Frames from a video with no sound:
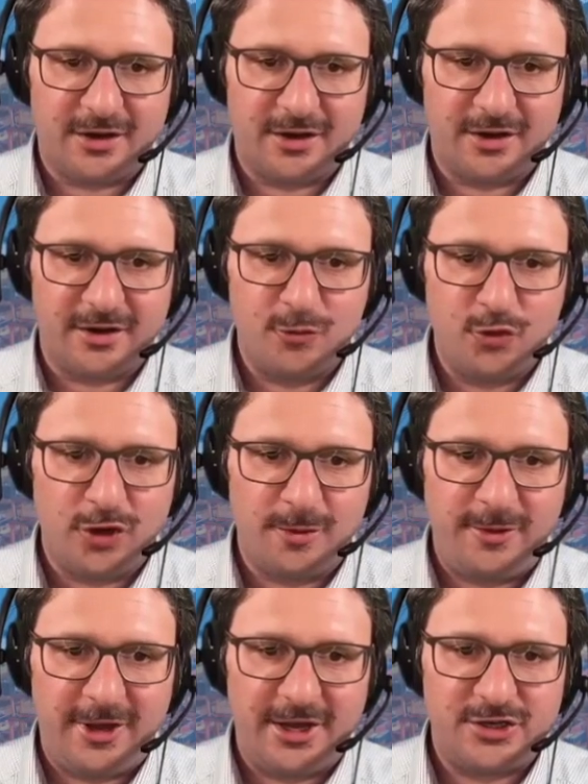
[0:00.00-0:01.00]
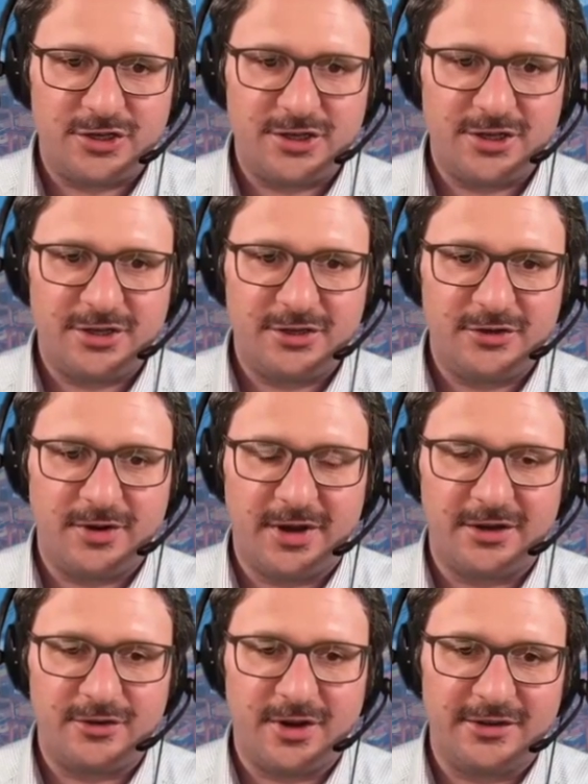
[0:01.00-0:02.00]
on our Moodle page to
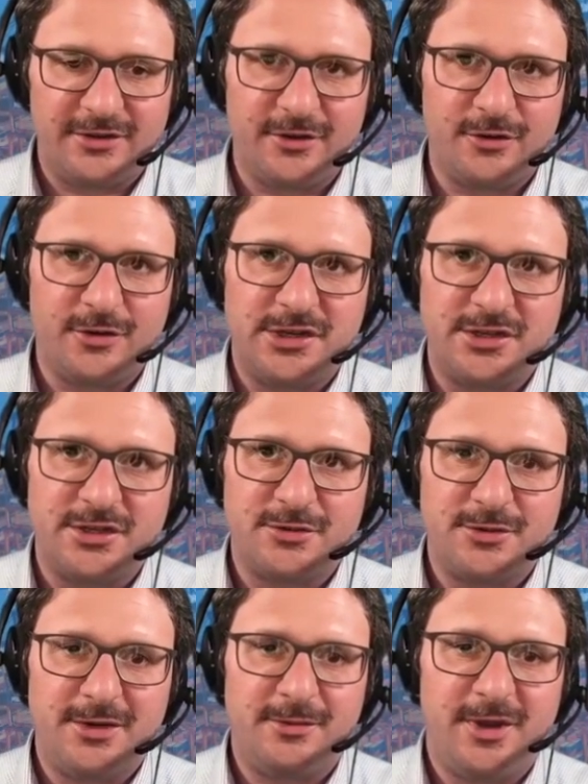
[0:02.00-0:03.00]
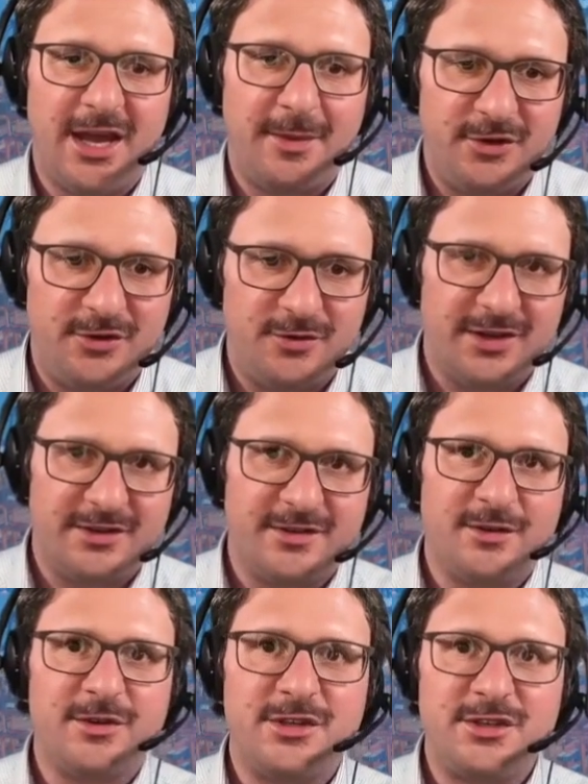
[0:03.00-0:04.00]
ask your questions. We'll be happy to answer
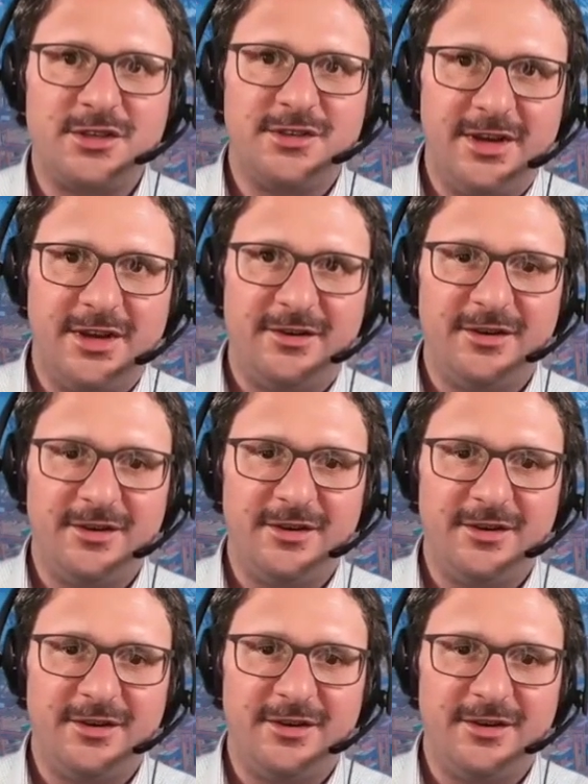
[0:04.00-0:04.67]
the questions there.